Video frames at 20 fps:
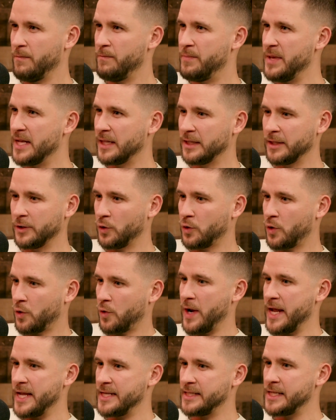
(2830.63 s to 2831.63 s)
be a little
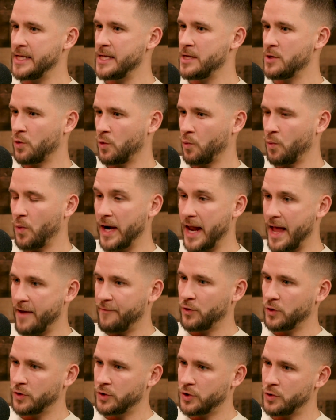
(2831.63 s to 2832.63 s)
crazy or
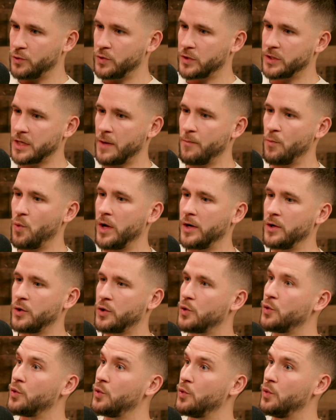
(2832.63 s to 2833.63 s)
whatever to someone
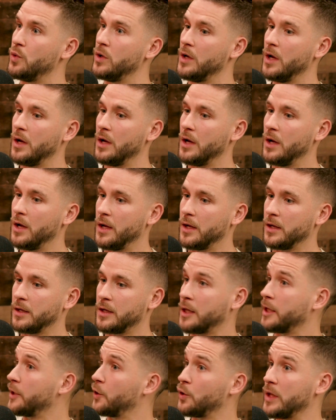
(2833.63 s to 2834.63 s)
who
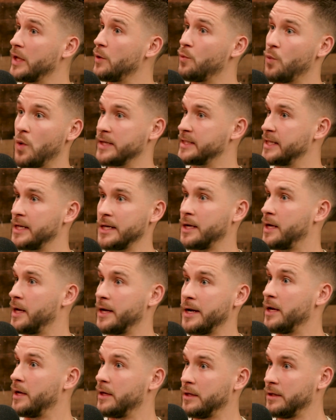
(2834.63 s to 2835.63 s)
clearly wasn't
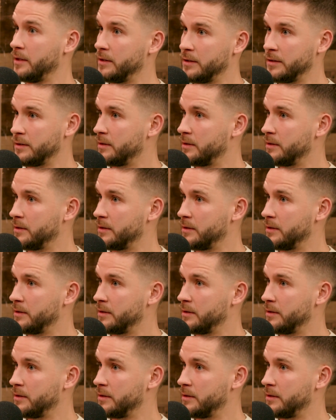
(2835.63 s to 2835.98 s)
gonna